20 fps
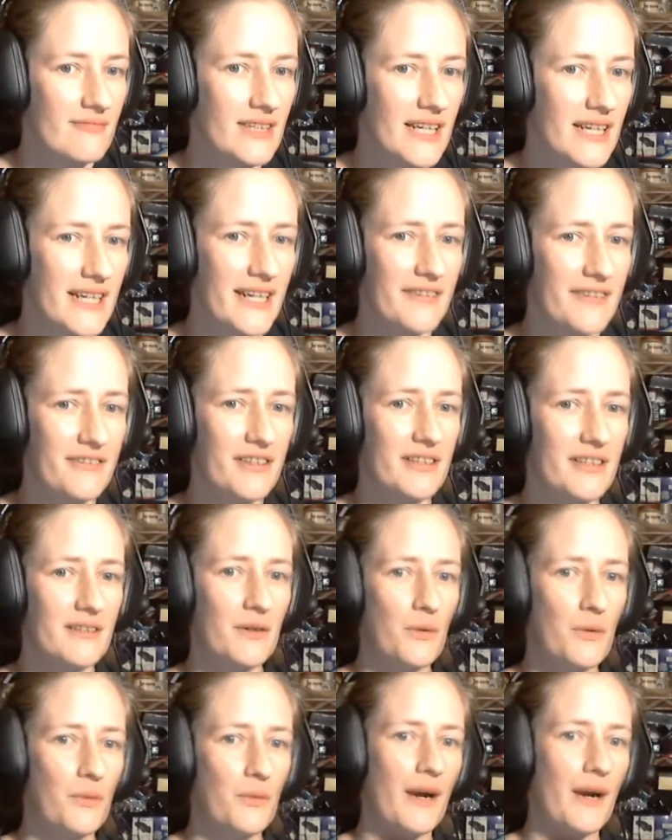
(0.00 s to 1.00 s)
even
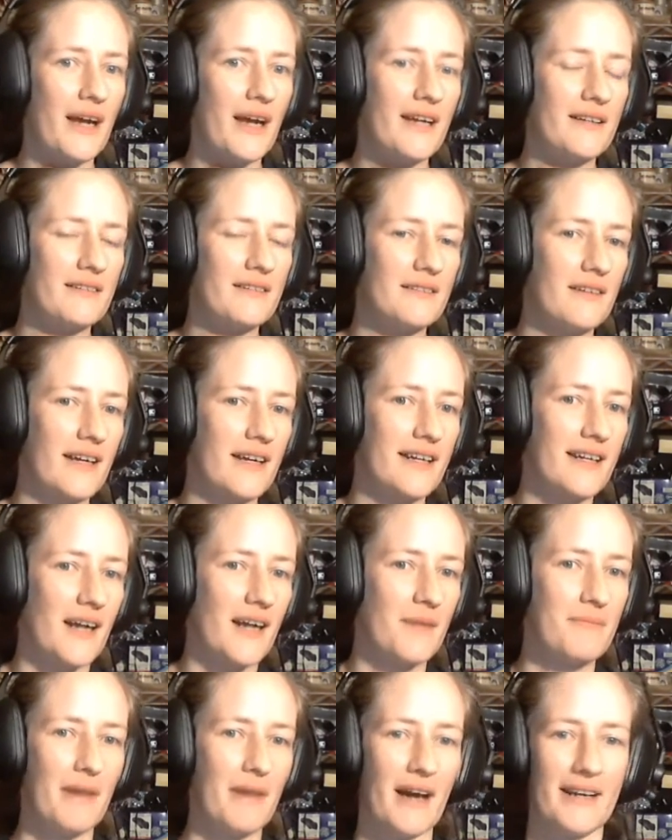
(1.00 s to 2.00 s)
when like
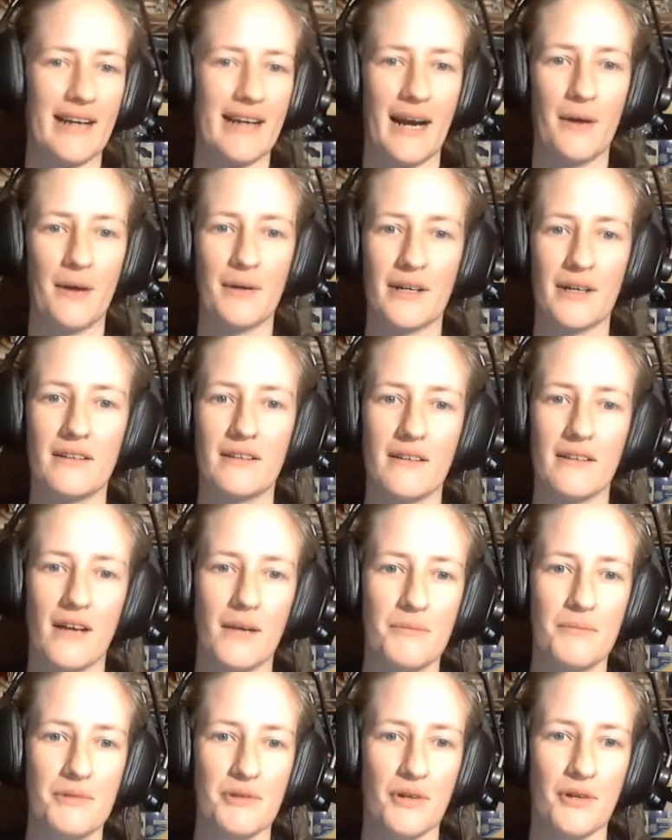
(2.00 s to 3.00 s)
I'm not out at
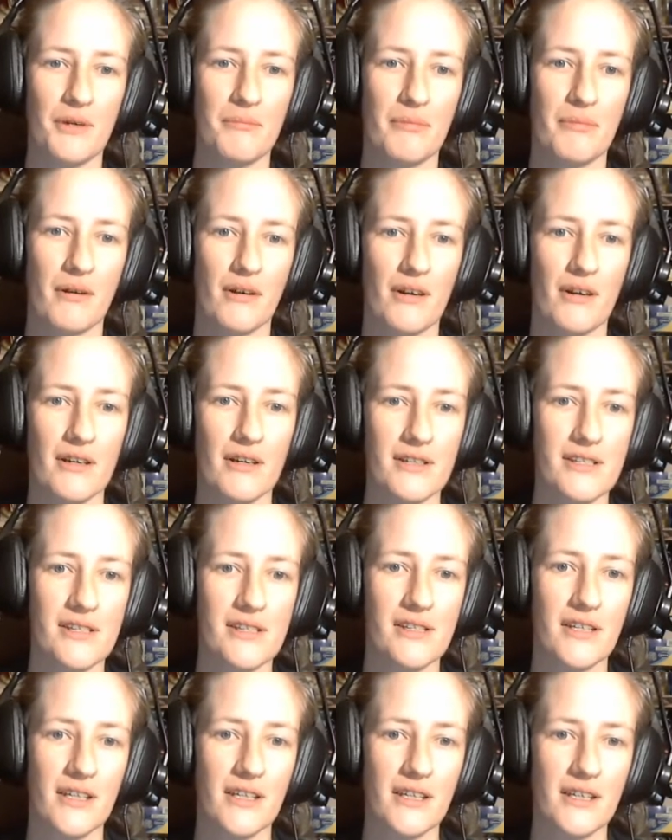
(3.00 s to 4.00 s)
clubs or at
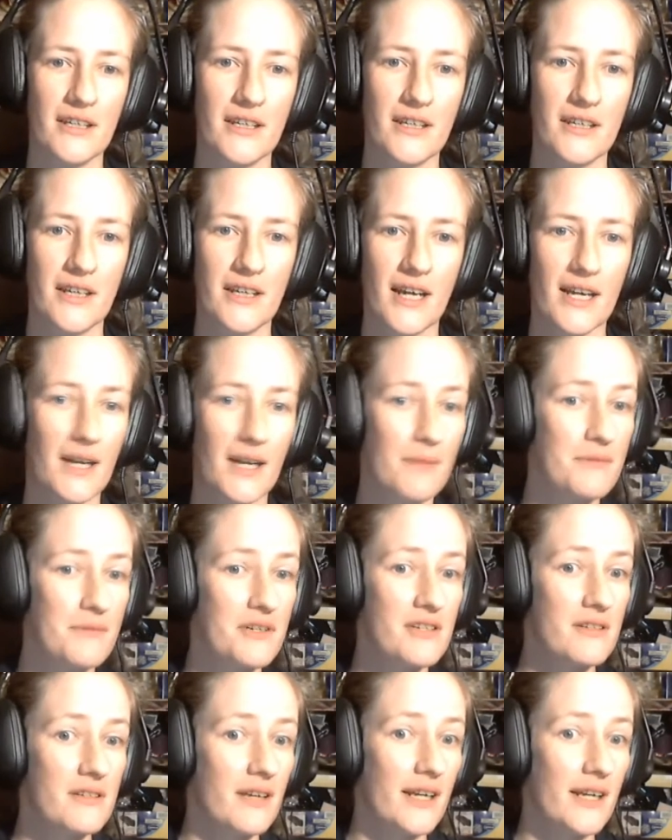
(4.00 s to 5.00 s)
bars, and I'm
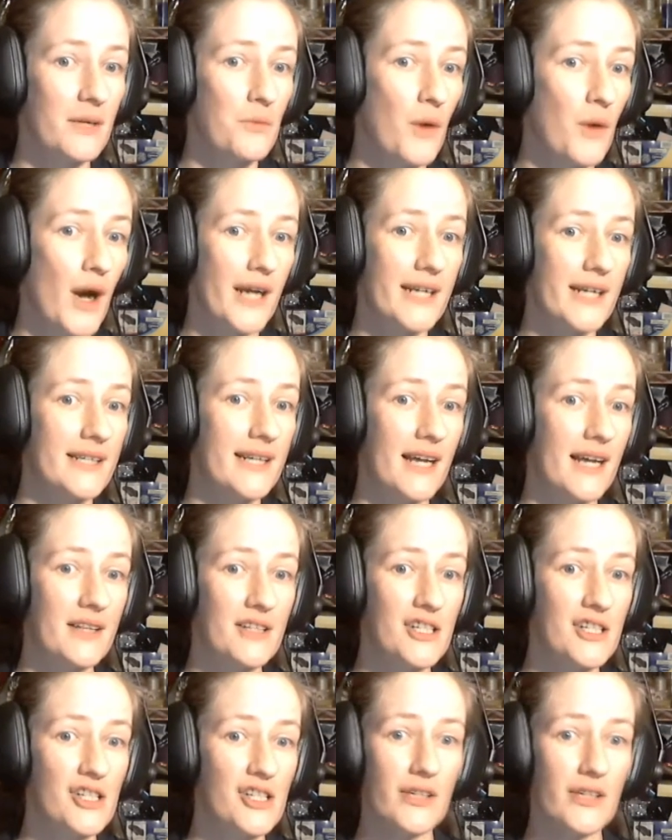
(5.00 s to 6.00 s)
just like walking down
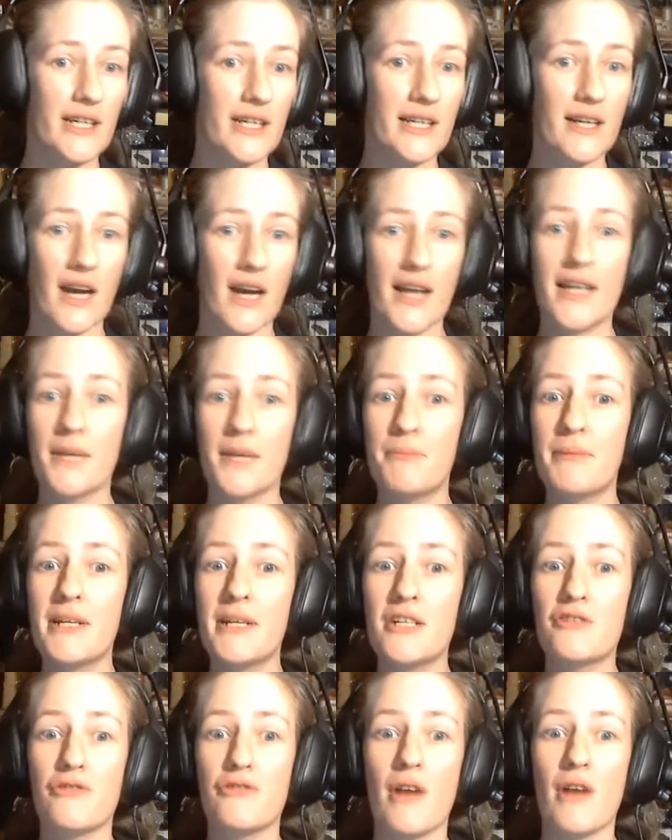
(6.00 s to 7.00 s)
the street. I could be
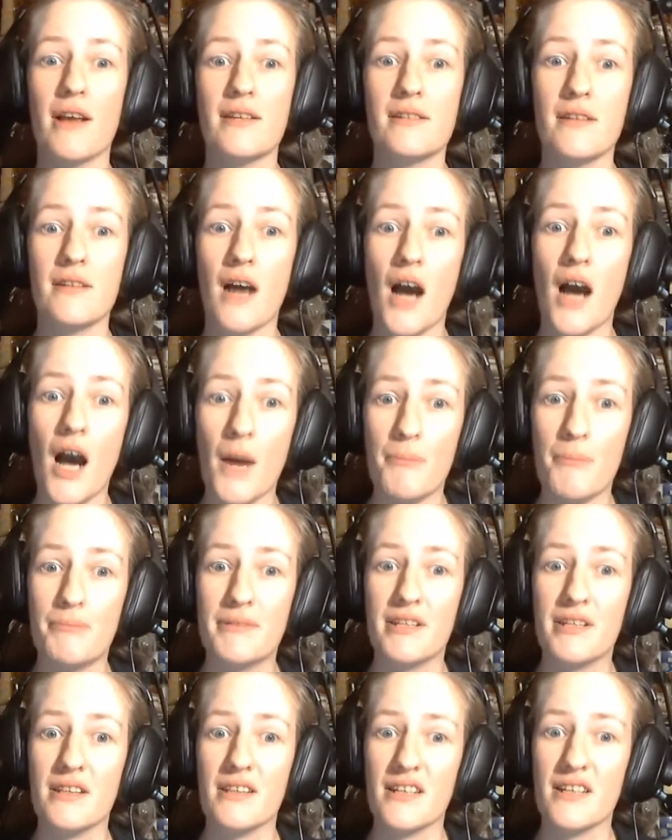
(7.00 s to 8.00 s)
dressed up
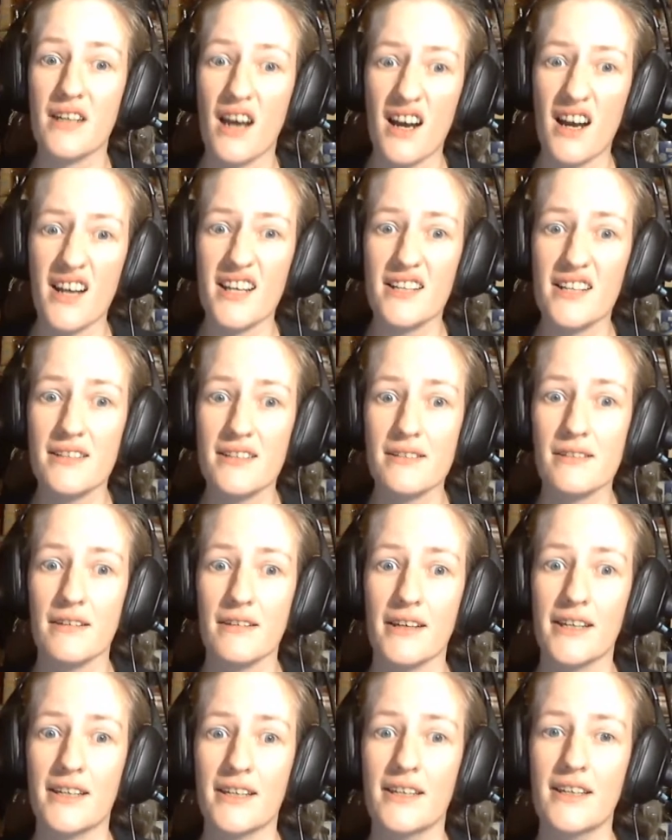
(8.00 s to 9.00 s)
to the nines.
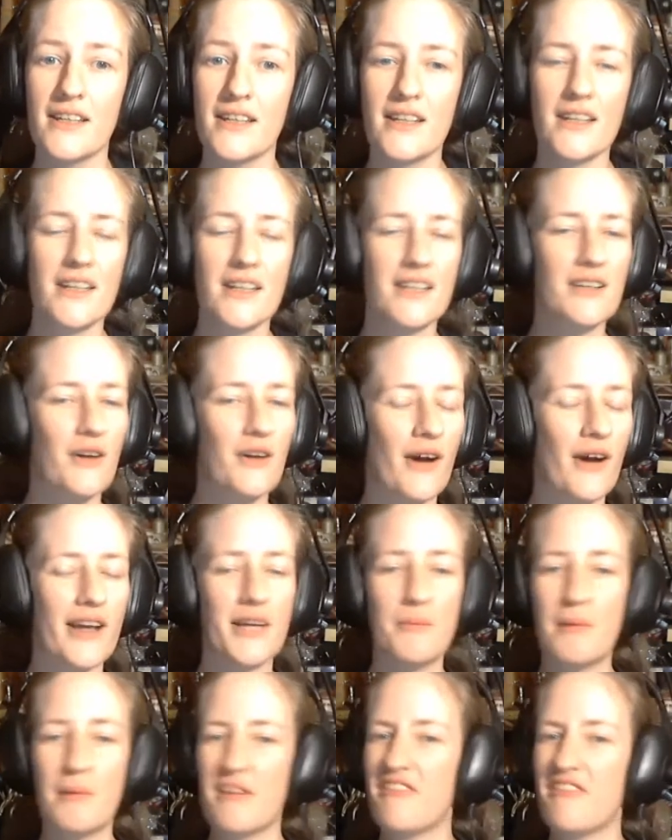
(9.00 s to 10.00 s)
Like, you know, I
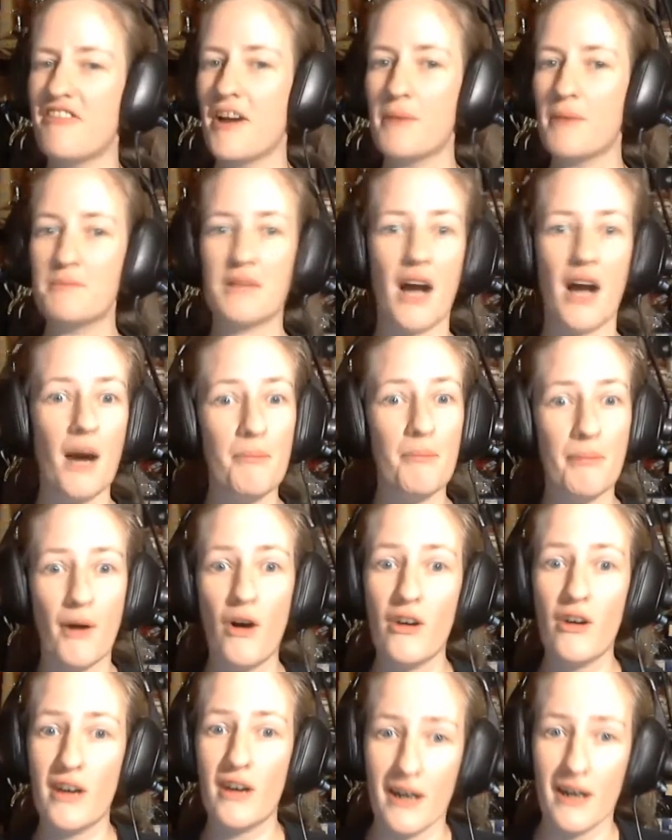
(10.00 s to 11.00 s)
could be femmed up
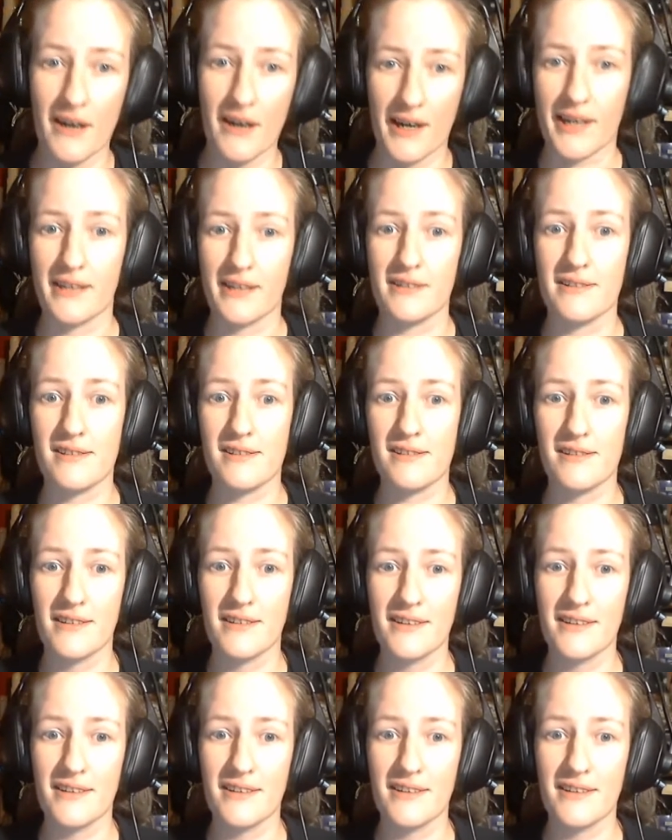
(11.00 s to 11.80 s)
all kinds.